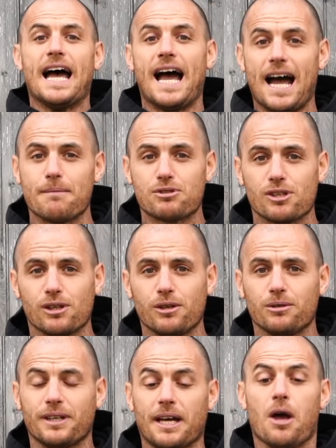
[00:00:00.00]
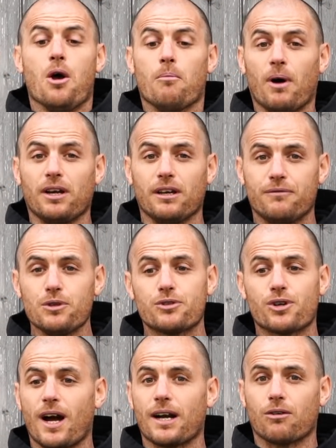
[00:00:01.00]
Absolutely. But if you
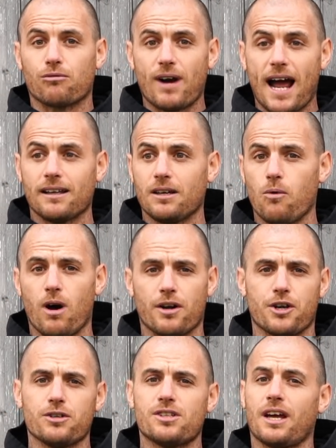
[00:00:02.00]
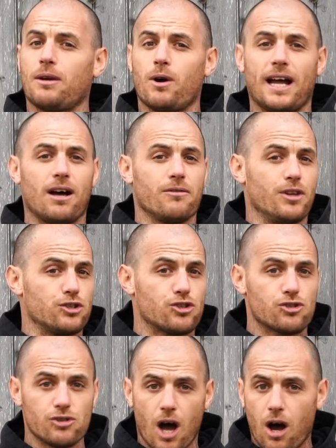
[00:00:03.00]
try to rally one, or you take one out in the
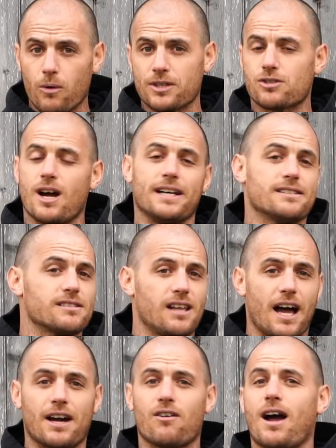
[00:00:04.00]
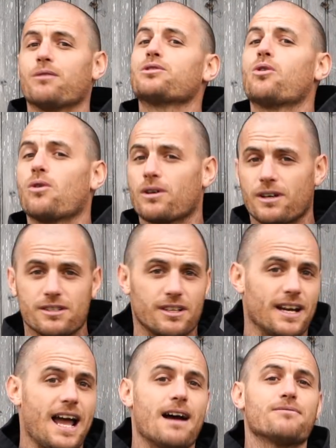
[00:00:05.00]
snow and try and slide around corners
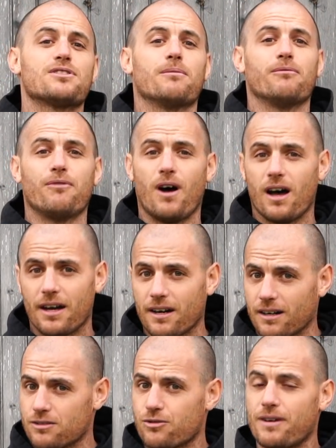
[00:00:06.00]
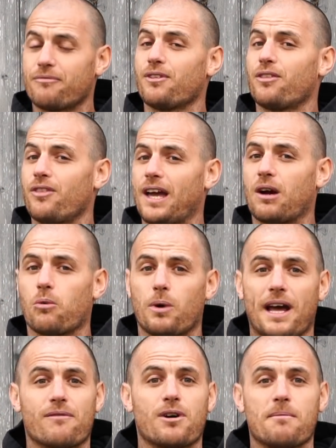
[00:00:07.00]
and have some fun or drift the thing or
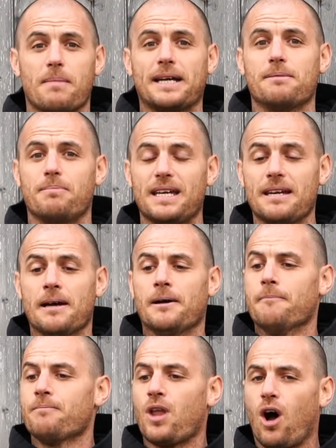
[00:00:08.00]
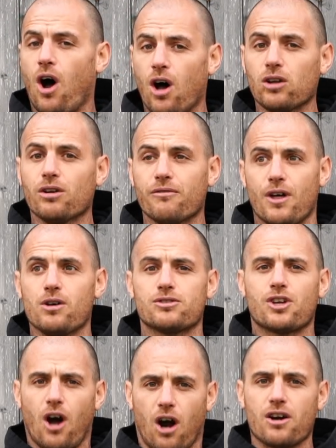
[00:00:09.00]
whatever it might be, all of
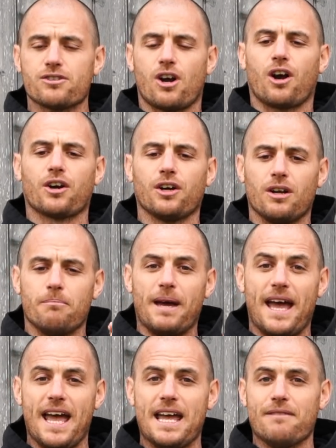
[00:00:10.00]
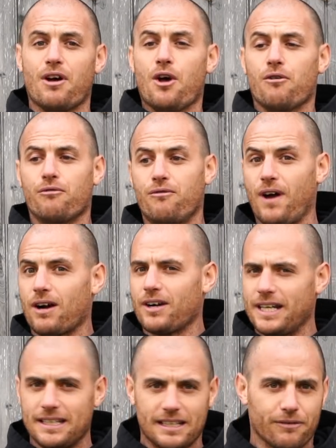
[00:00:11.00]
those cars are going to behave
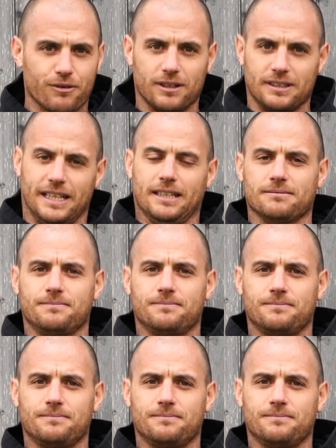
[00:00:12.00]
very differently.